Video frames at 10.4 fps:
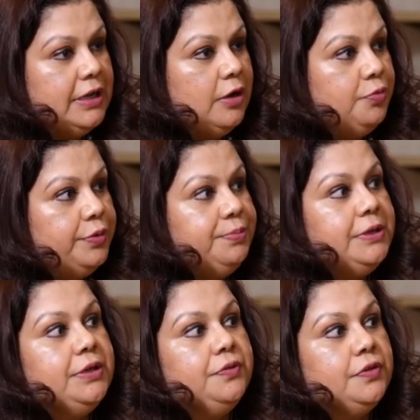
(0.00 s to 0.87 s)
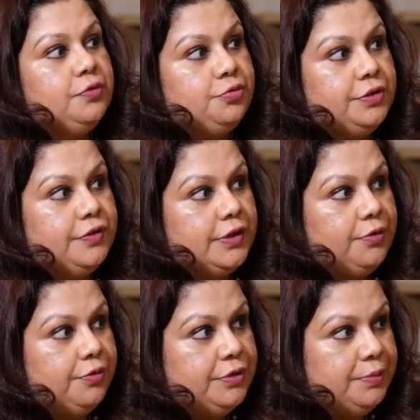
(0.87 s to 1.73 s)
now will be given social
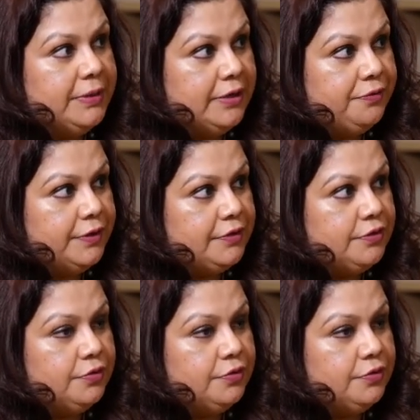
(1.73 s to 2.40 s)
security benefits.